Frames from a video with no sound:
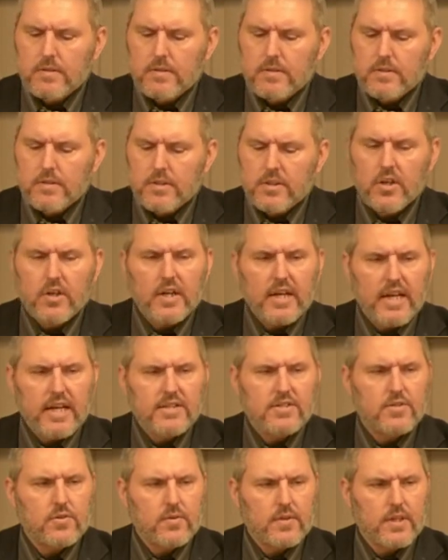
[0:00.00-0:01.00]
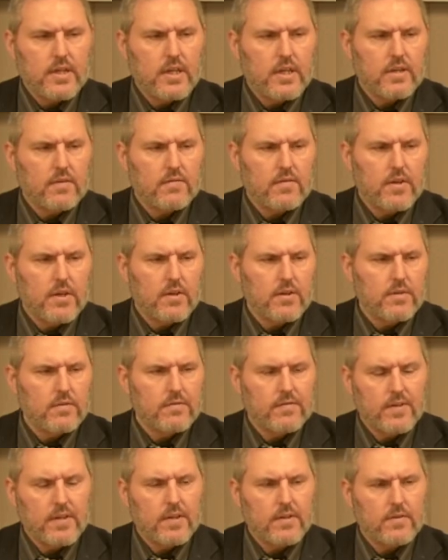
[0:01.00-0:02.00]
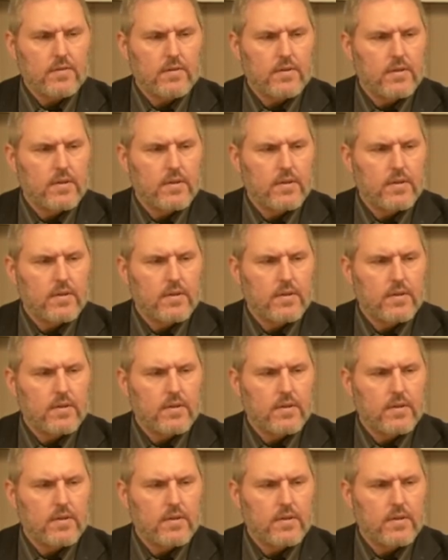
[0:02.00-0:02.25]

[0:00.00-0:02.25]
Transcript: You're going to answer to God for how you fathered.